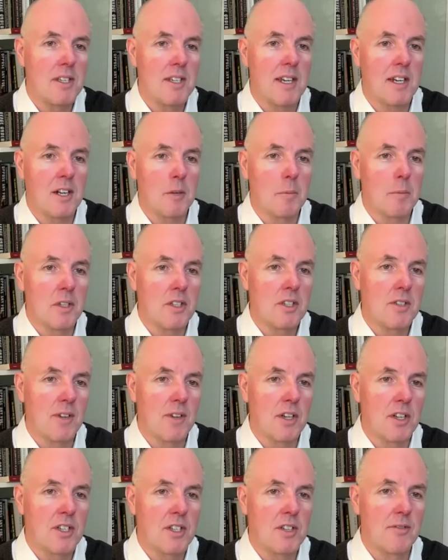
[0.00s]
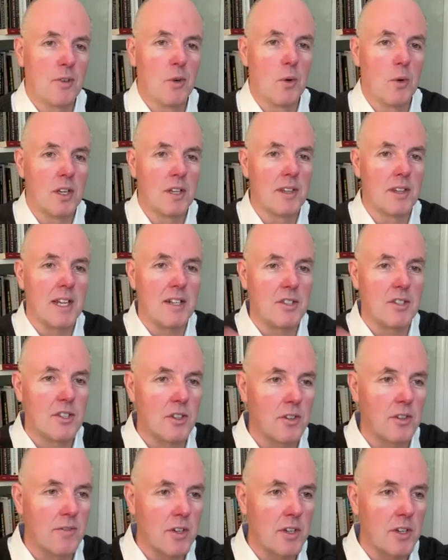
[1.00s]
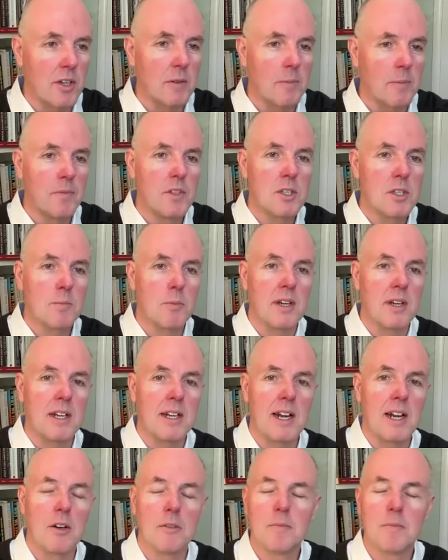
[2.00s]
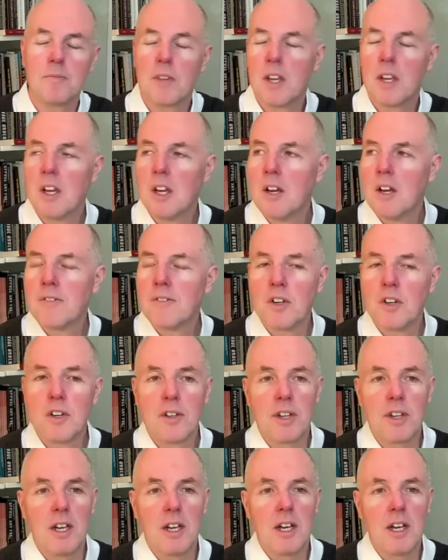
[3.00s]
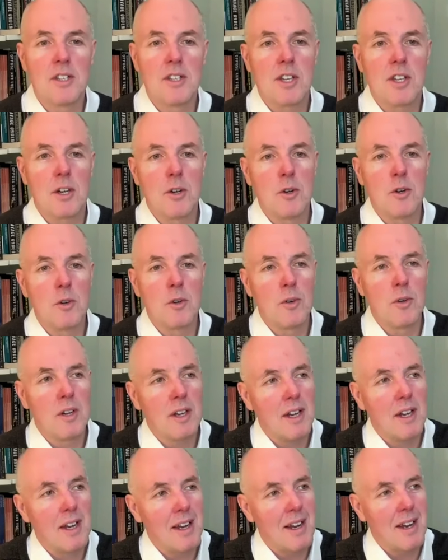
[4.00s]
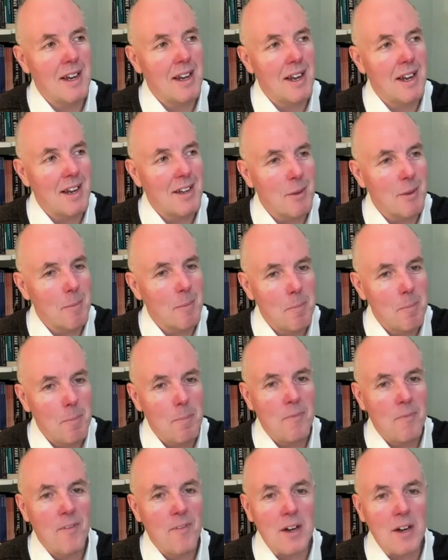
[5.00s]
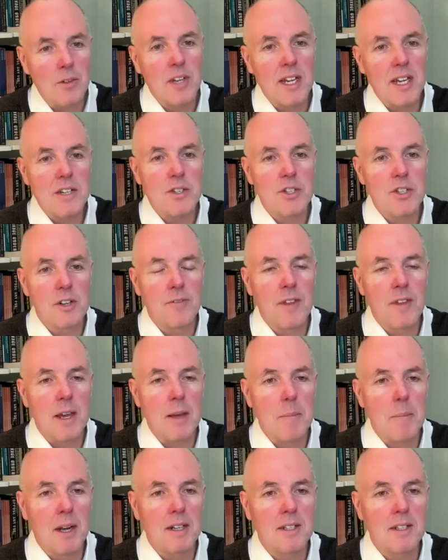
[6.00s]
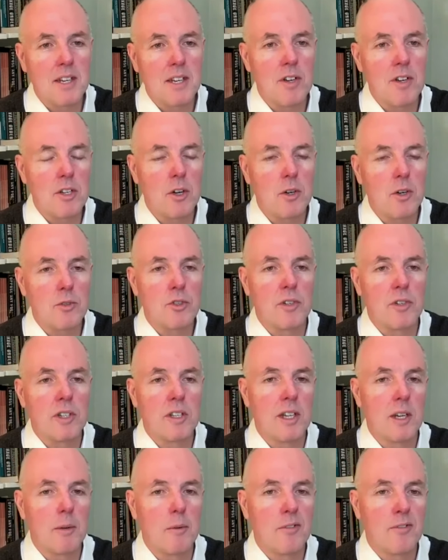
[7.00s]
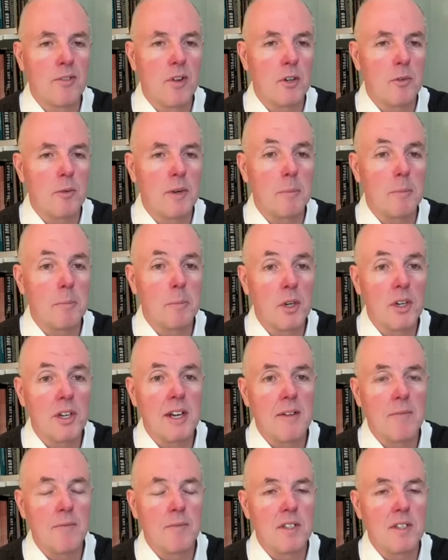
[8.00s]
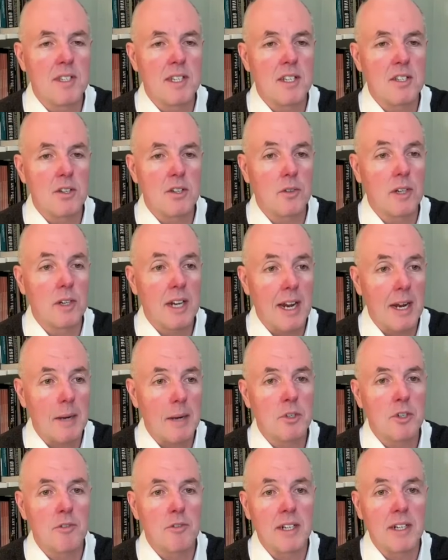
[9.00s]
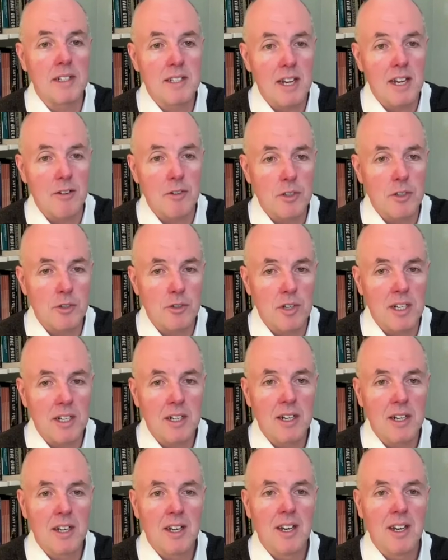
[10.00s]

settlements, first of all, and then sort of, you know, spreading out further. And so at the foundation of their military doctrine that they were following put an emphasis on capturing territory